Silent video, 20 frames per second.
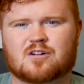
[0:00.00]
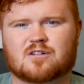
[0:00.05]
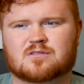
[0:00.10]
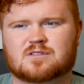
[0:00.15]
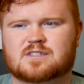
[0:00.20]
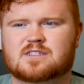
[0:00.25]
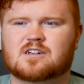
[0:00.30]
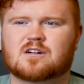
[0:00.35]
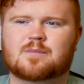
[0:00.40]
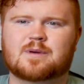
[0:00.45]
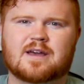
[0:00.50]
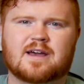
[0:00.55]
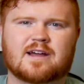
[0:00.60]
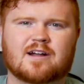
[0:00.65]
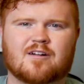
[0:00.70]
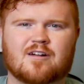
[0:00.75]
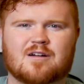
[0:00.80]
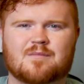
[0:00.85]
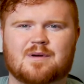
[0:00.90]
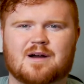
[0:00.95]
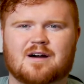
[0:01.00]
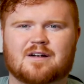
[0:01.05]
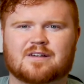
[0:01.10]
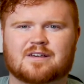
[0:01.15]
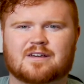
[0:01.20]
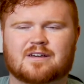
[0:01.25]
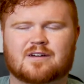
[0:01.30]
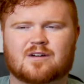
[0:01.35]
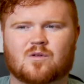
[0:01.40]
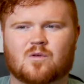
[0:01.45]
still be angry about
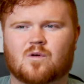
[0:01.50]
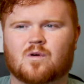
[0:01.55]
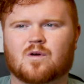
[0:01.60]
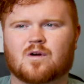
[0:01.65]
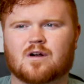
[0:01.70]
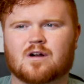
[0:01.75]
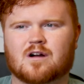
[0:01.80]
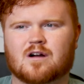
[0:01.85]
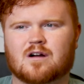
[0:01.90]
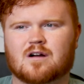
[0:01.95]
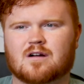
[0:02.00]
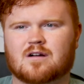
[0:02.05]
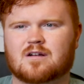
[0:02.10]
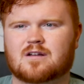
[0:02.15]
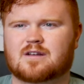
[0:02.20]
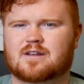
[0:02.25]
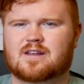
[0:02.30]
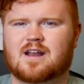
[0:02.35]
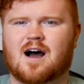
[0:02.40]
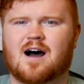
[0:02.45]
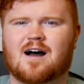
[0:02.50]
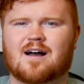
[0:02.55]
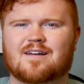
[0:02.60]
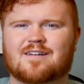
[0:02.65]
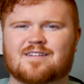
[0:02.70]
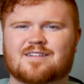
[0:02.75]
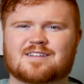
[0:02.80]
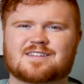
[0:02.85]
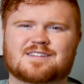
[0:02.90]
it or not